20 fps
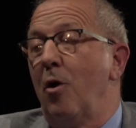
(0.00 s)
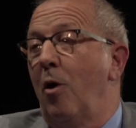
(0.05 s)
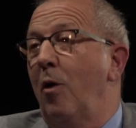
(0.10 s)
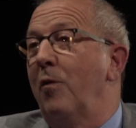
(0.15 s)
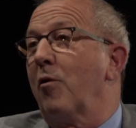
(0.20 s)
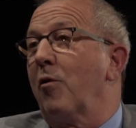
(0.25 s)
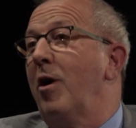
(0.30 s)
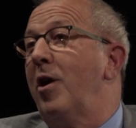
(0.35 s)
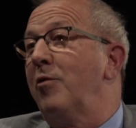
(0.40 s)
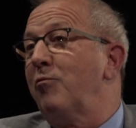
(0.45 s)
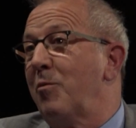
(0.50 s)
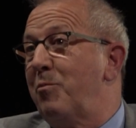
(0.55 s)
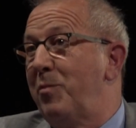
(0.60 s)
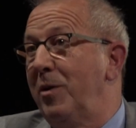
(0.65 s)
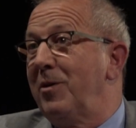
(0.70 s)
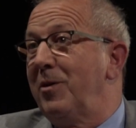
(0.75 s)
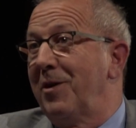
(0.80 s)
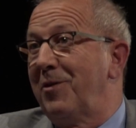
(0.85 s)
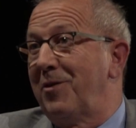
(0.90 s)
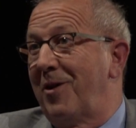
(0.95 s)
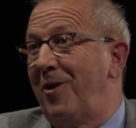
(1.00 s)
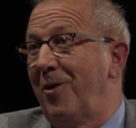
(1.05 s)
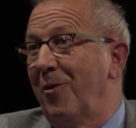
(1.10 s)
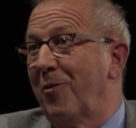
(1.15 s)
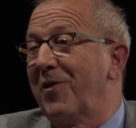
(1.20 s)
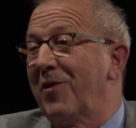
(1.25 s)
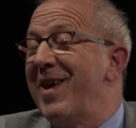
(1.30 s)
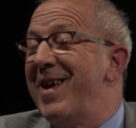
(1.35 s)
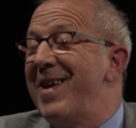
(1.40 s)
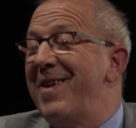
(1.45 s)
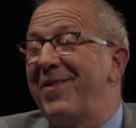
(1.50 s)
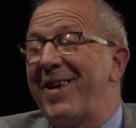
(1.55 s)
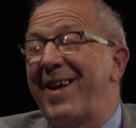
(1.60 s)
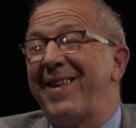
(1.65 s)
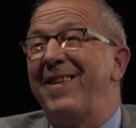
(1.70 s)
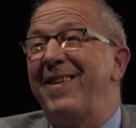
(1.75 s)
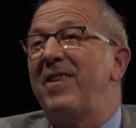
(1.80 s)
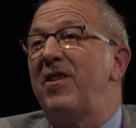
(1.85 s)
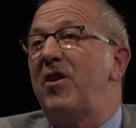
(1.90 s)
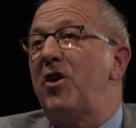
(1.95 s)
over $100 billion.
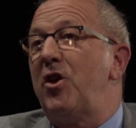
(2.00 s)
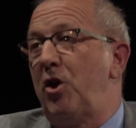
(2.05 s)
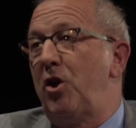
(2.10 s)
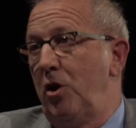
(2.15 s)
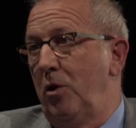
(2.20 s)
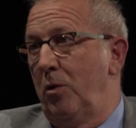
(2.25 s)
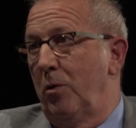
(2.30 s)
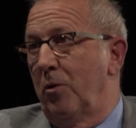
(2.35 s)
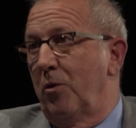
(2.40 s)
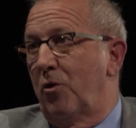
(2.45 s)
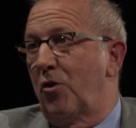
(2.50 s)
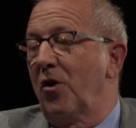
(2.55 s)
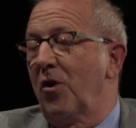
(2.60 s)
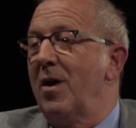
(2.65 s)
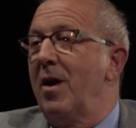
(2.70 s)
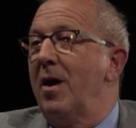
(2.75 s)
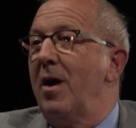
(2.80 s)
That's huge.